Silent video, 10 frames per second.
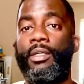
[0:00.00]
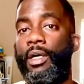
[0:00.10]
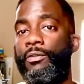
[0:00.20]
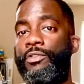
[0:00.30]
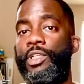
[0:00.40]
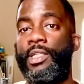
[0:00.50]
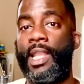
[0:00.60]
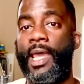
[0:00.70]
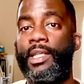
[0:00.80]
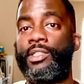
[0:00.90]
of
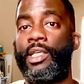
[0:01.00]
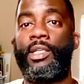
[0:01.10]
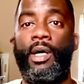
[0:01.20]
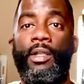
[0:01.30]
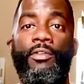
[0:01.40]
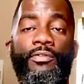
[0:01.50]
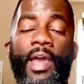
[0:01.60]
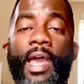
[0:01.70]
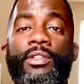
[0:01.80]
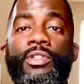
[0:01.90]
genetics and other
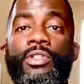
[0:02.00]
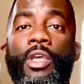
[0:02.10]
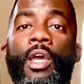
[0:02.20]
factors,